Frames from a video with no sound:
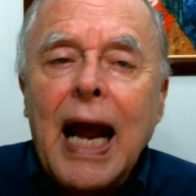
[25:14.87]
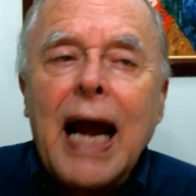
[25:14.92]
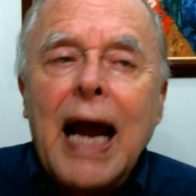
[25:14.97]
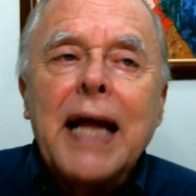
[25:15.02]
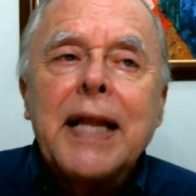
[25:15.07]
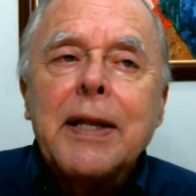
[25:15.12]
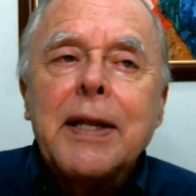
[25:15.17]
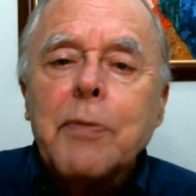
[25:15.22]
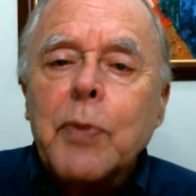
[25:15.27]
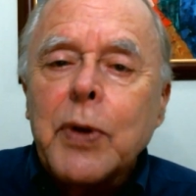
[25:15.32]

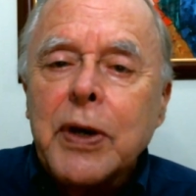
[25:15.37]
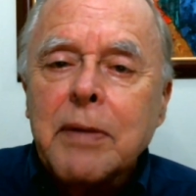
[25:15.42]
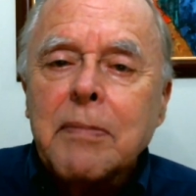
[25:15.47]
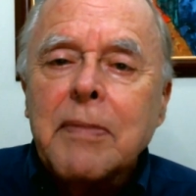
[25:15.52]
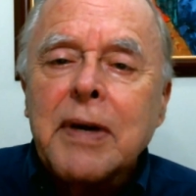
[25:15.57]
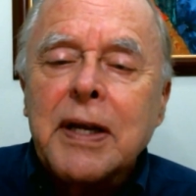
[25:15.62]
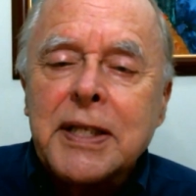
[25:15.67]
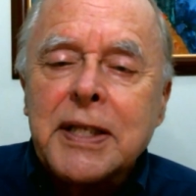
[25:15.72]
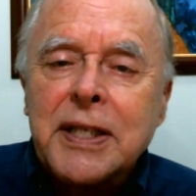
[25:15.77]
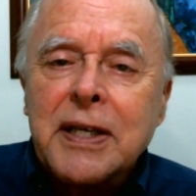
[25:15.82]
And the winter
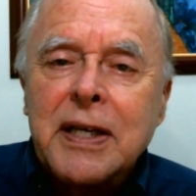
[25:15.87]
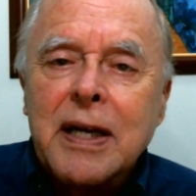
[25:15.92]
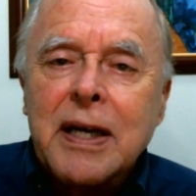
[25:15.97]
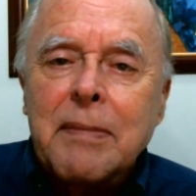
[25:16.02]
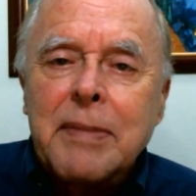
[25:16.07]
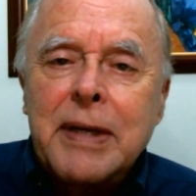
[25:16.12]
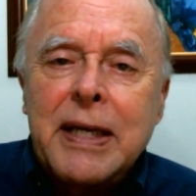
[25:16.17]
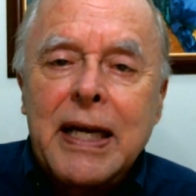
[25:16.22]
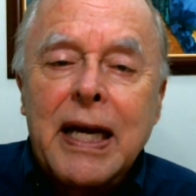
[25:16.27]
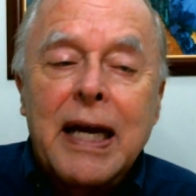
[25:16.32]
months are
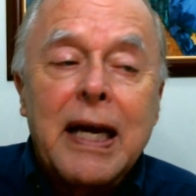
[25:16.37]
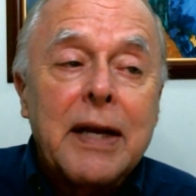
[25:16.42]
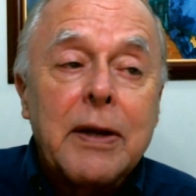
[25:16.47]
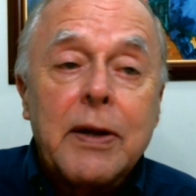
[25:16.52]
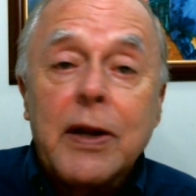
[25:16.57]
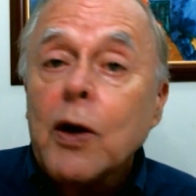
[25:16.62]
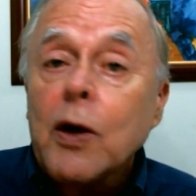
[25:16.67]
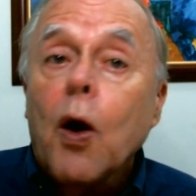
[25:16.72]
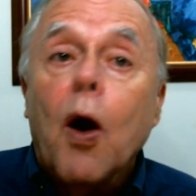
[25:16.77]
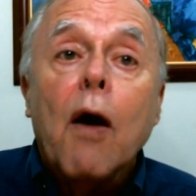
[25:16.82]
coming,
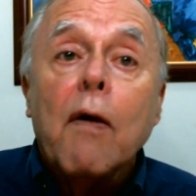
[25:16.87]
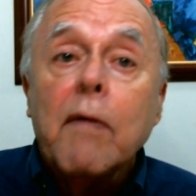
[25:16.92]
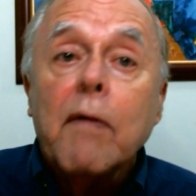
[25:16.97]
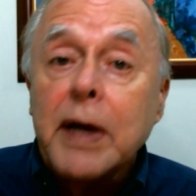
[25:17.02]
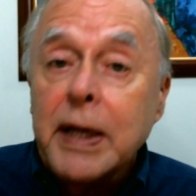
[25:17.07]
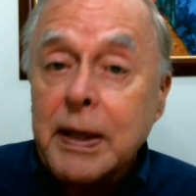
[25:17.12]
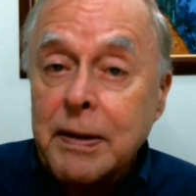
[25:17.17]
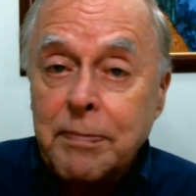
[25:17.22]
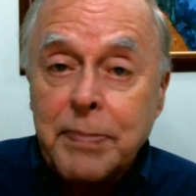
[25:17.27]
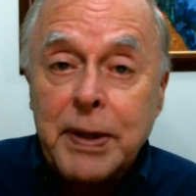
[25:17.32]
and there are
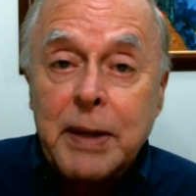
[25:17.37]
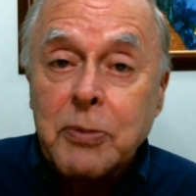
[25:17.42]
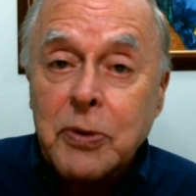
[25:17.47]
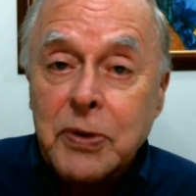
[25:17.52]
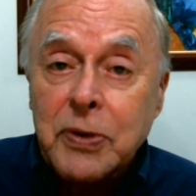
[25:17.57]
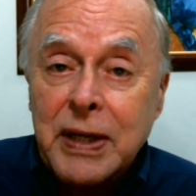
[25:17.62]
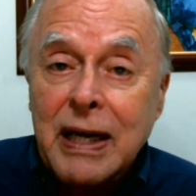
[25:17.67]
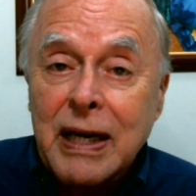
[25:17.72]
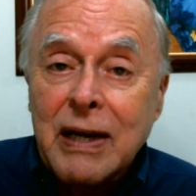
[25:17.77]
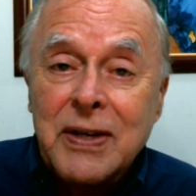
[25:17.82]
already
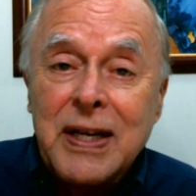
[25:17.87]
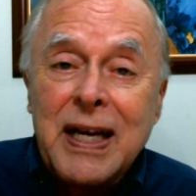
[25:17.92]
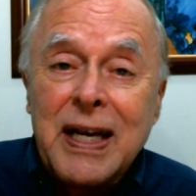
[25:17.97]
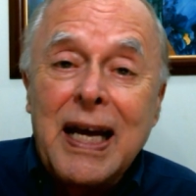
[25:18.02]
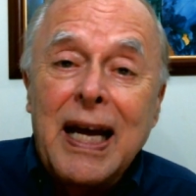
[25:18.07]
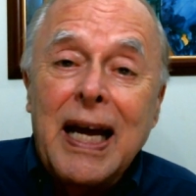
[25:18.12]
people down.